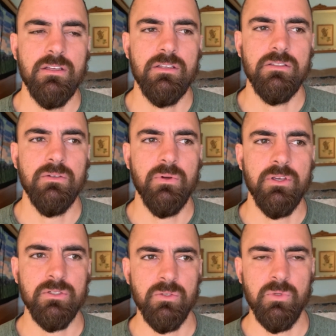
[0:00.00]
So, what
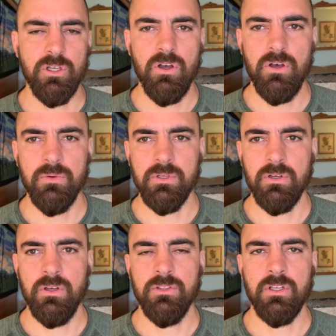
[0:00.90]
else could we call it? We
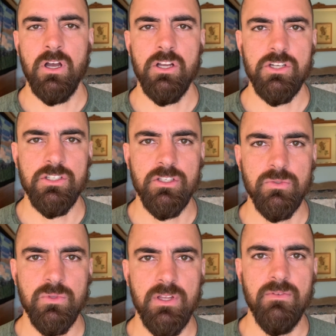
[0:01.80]
call it the consciousness
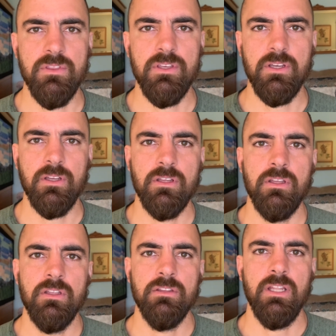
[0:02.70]
with everything,
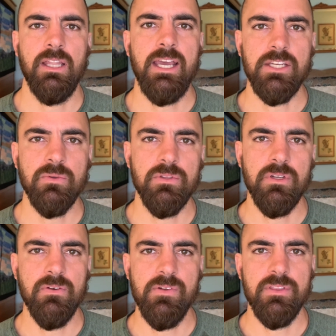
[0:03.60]
the light within
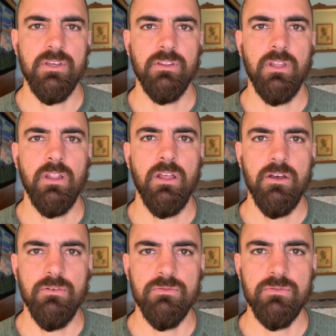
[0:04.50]
everything, the
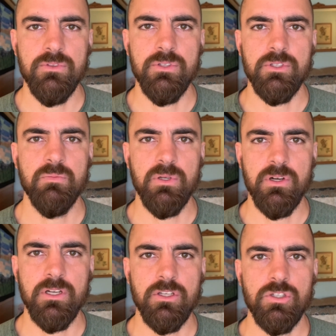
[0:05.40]
love, the
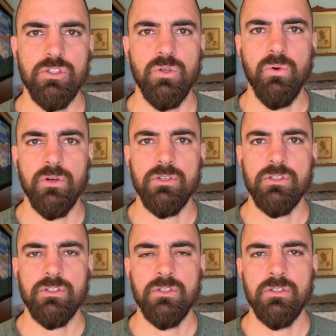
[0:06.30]
spirit,
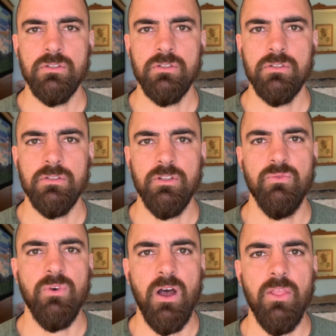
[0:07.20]
source, the
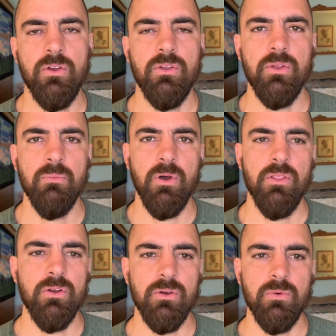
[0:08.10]
father, the
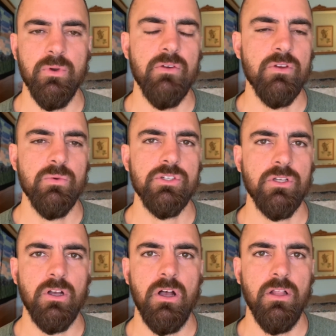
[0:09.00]
mother, whatever you wish to
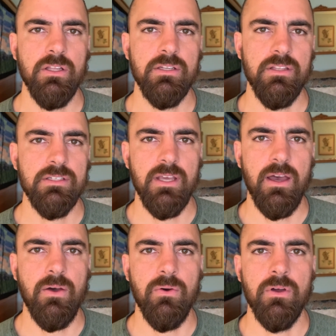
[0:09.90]
call it, the
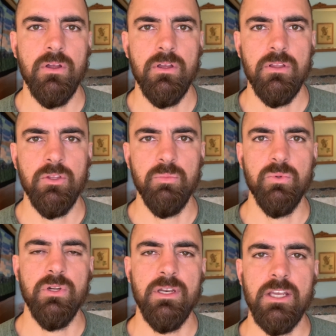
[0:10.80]
Tao, the
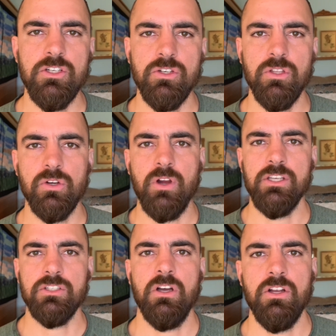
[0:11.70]
Buddha nature, the
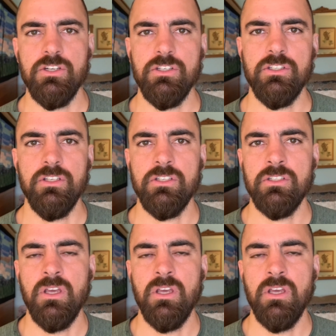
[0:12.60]
Christ consciousness,